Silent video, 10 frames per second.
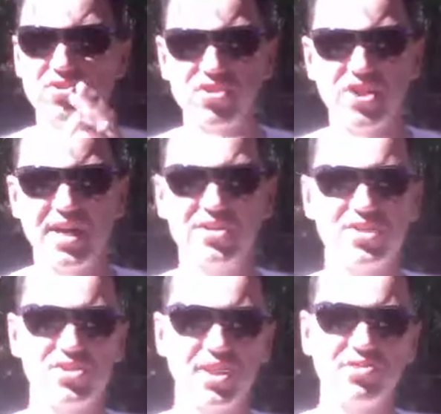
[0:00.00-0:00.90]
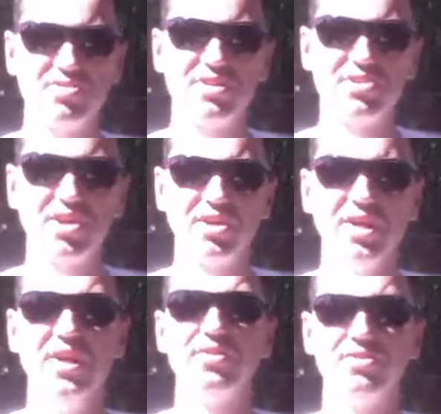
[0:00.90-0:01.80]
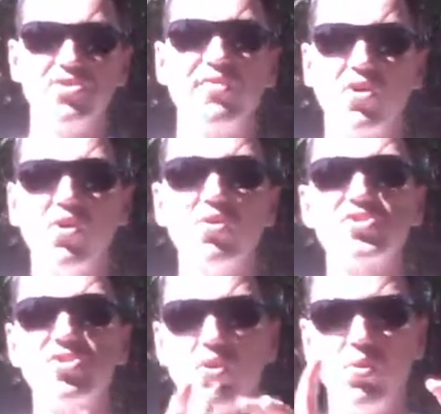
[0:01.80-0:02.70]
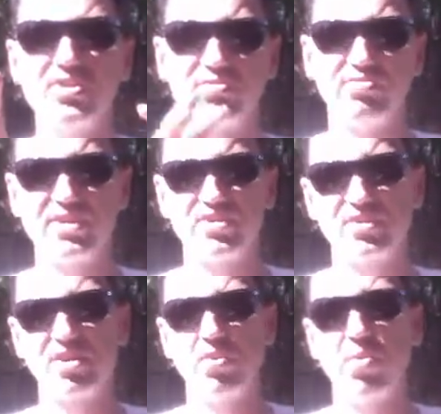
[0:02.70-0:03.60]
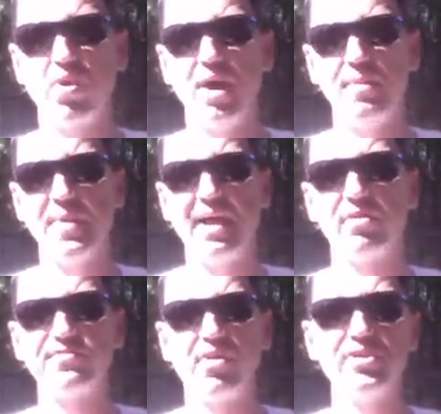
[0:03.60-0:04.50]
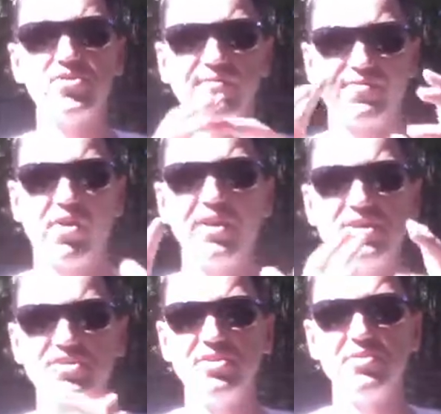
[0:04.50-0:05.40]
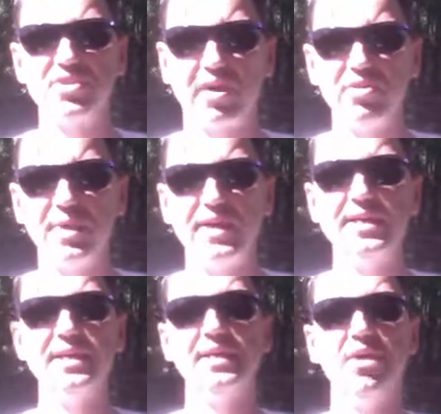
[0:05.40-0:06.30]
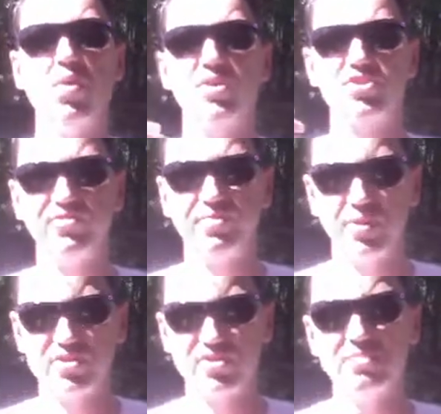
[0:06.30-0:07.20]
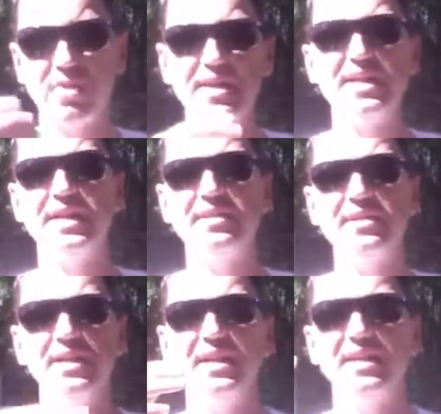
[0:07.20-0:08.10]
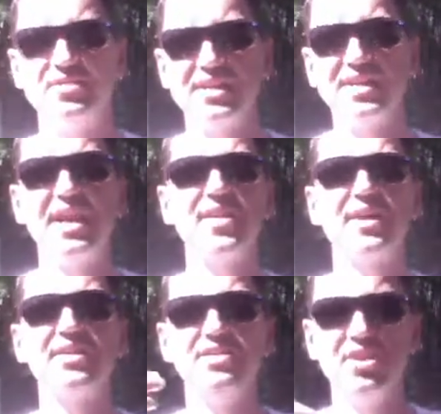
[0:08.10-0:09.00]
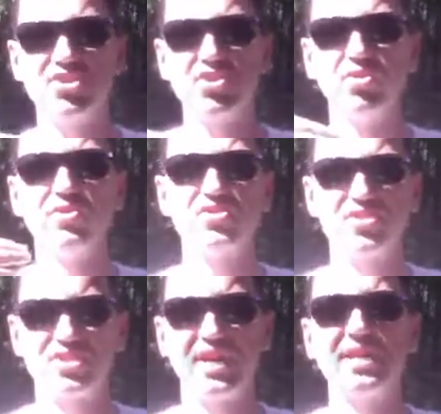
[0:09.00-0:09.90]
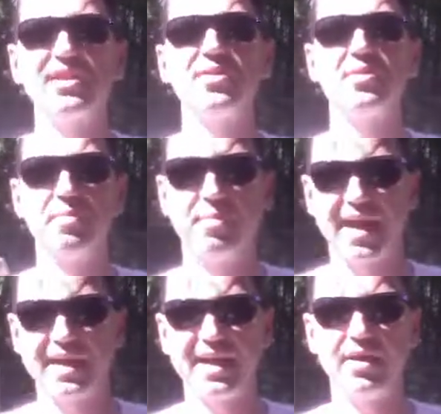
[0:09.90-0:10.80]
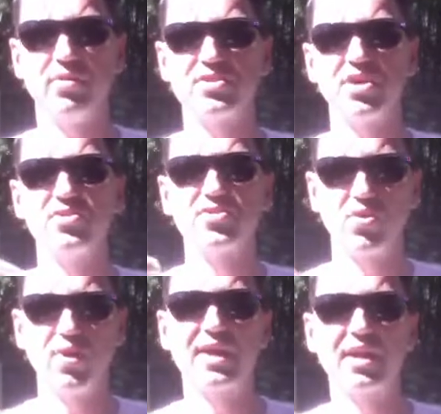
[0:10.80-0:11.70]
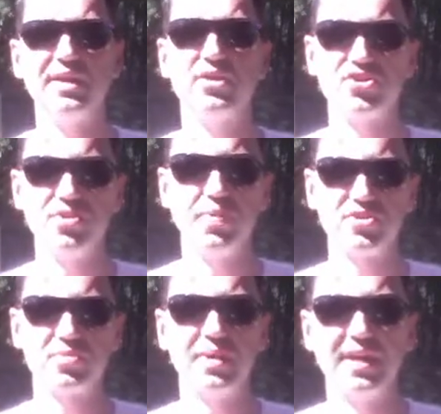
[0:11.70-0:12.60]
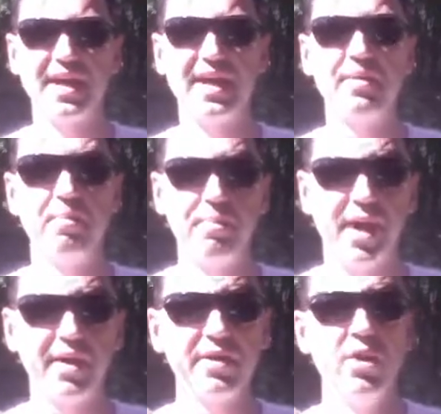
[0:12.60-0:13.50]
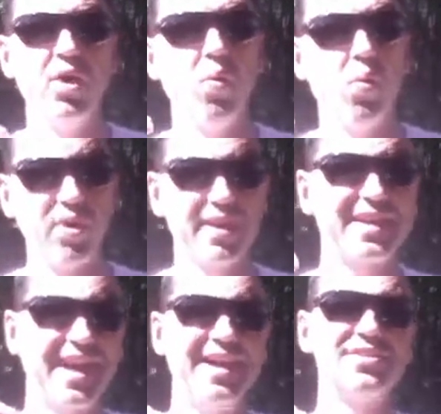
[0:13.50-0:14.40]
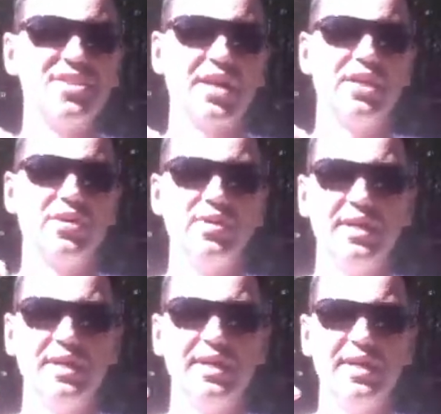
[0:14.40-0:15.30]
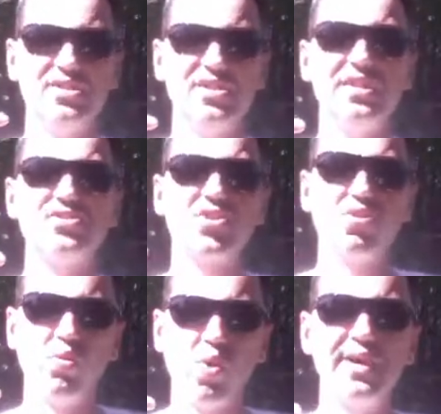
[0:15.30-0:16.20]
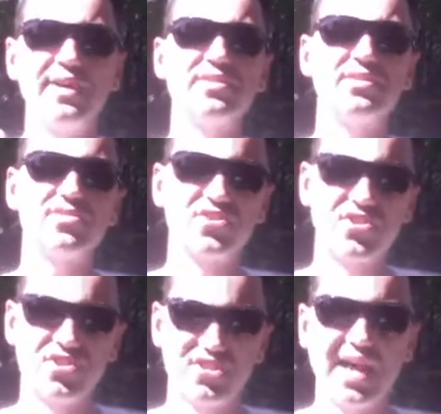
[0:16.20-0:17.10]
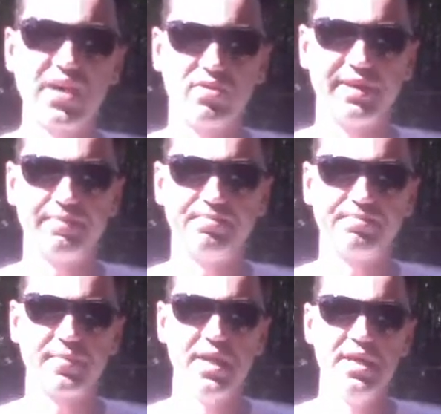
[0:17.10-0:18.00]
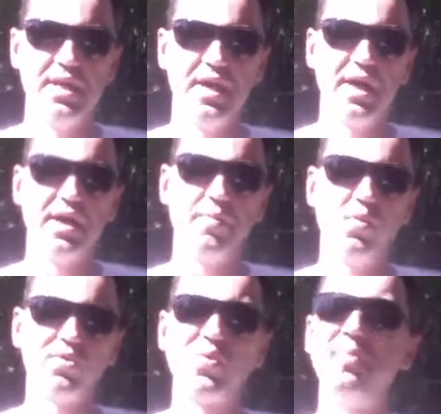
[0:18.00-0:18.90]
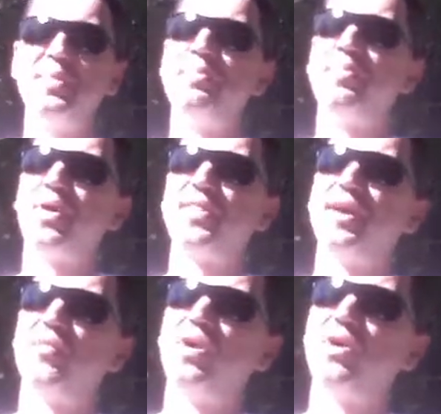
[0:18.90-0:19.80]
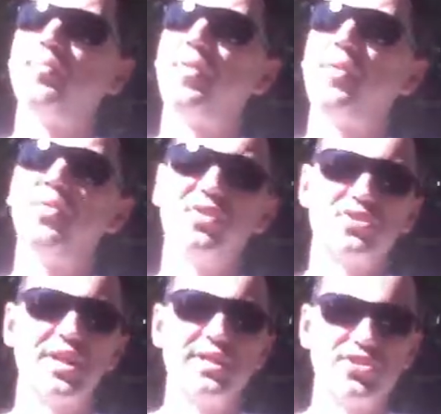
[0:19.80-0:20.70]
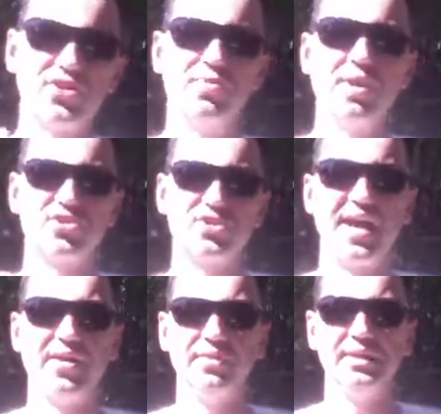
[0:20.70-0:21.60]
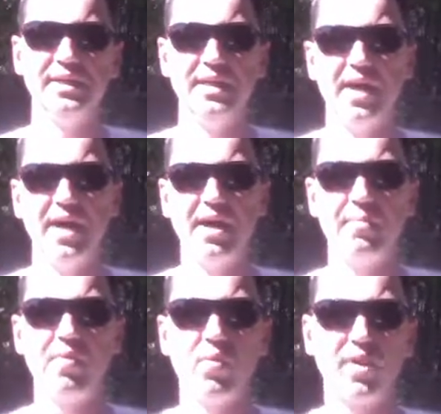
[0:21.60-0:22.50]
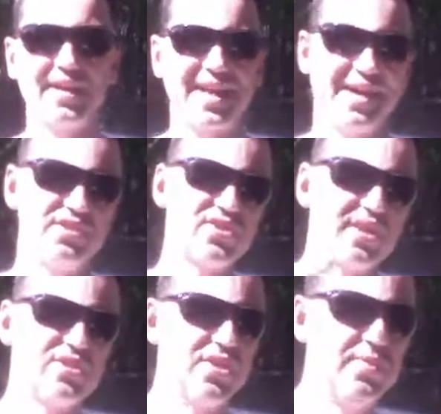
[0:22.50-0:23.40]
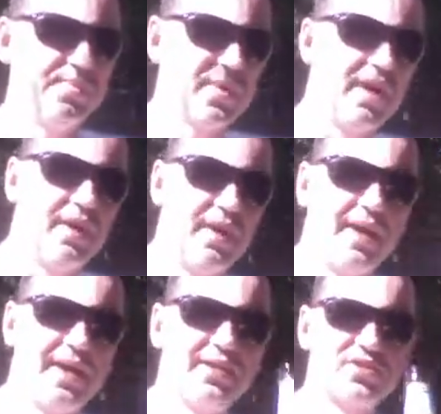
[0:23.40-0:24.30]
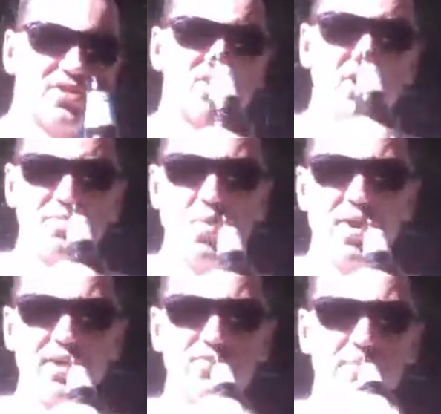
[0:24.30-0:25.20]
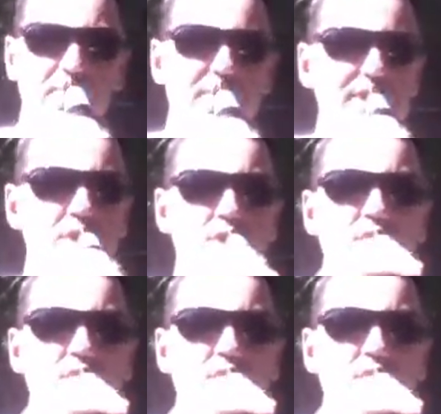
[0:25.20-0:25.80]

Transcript: and shares, etc., is that there is, of course, always a risk. So our advice on Friday to you is going to be, once you've put some money in, is to get that initial stake back out as quickly as you possibly can. But what I can tell you is it is quite staggering. What do I mean by that? Well, I'm not going to tell you too much now, but what I can say to you is, excuse me while I drink my beer,